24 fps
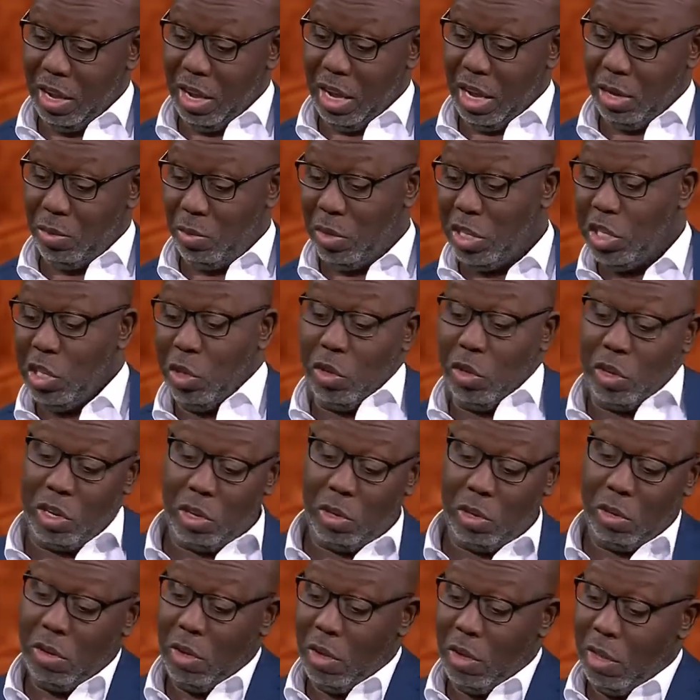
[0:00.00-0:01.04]
And when you look
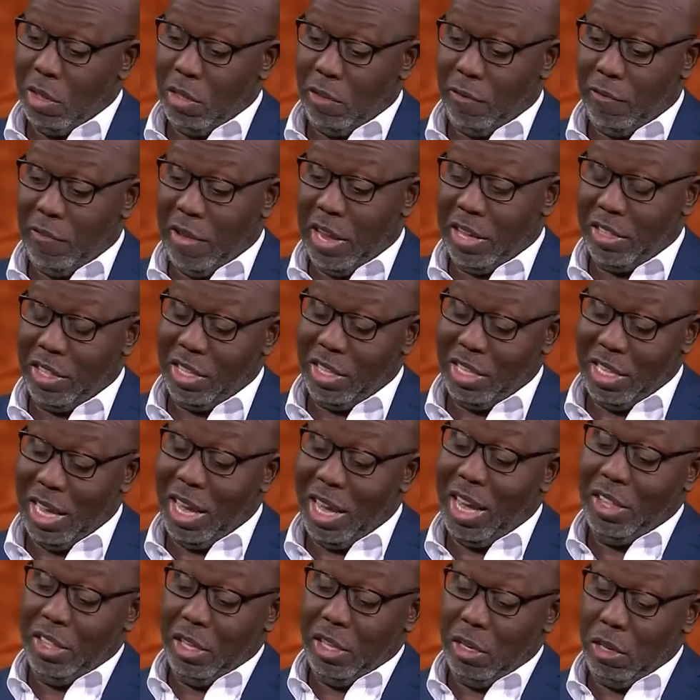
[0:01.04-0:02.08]
at the fact that
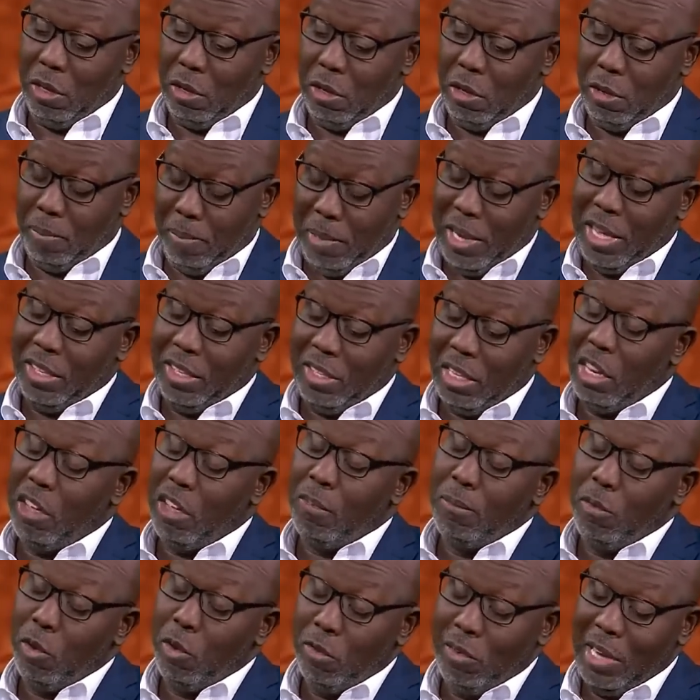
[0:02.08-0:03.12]
the players that
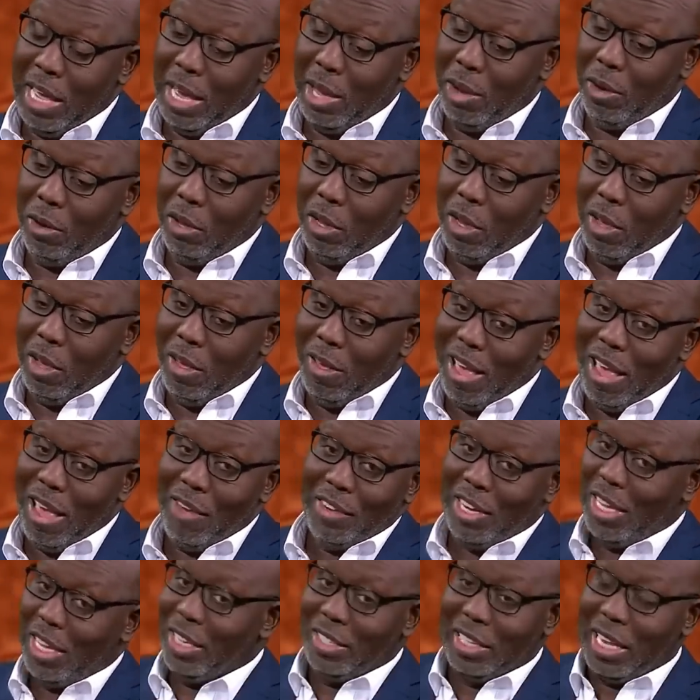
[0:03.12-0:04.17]
they've moved out
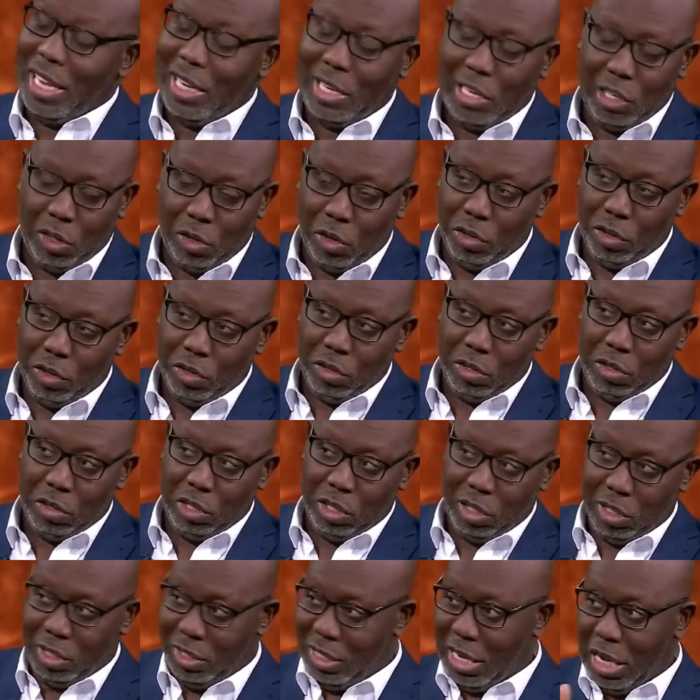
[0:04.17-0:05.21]
haven't exactly gone on
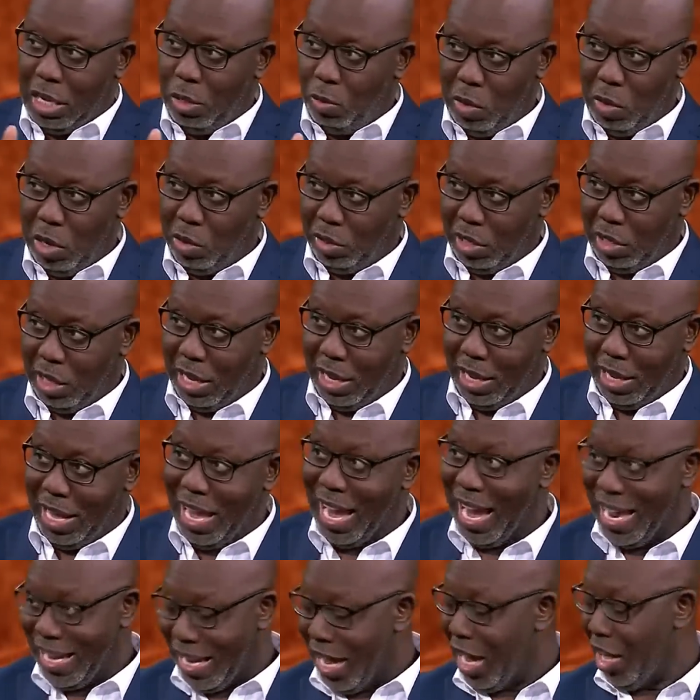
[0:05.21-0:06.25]
to set the world alight
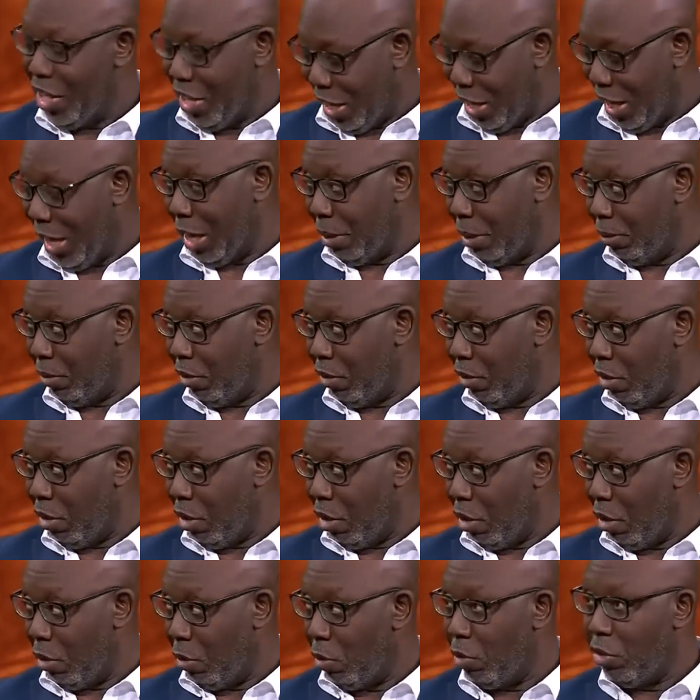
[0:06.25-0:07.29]
at other clubs,
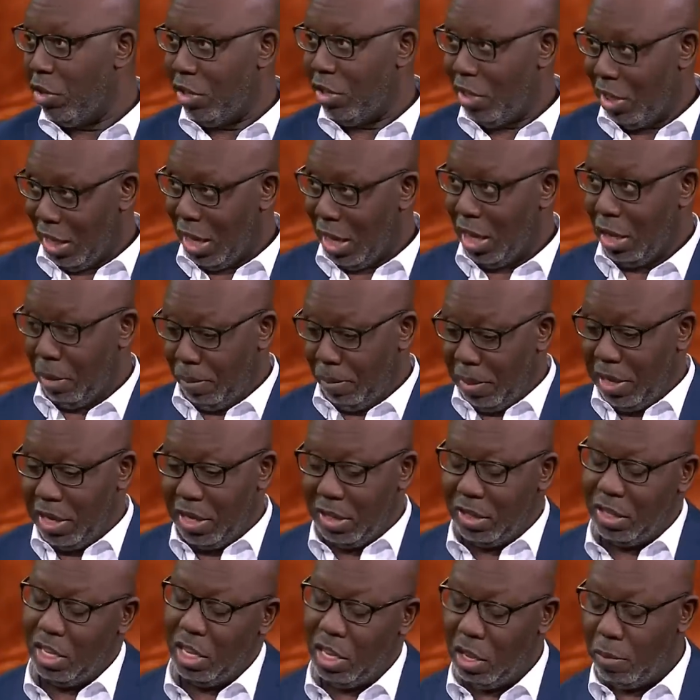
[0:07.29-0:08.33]
whereas the younger
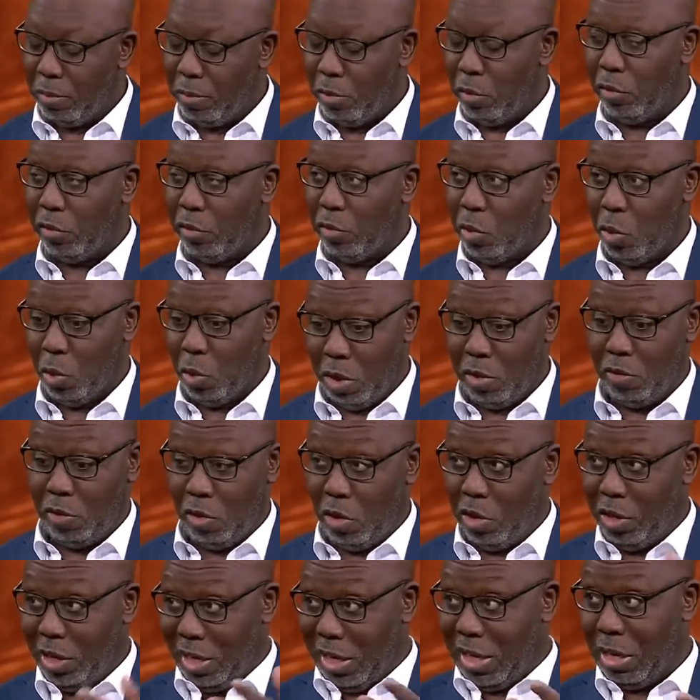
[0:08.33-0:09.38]
players that they've brought through have
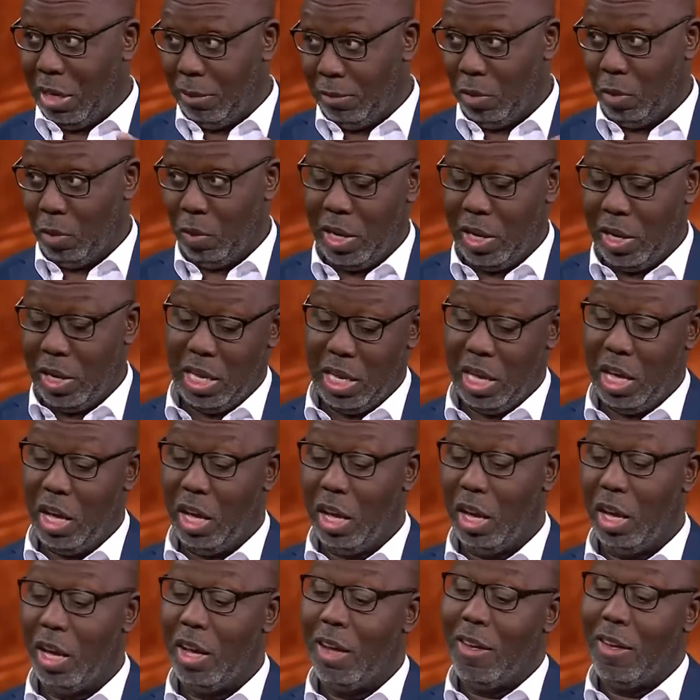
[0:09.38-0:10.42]
got the club to where they
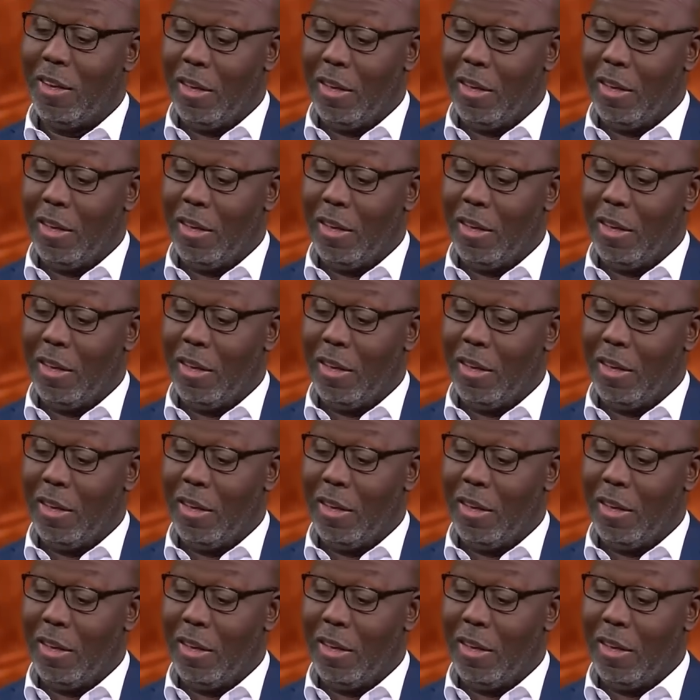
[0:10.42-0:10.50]
are,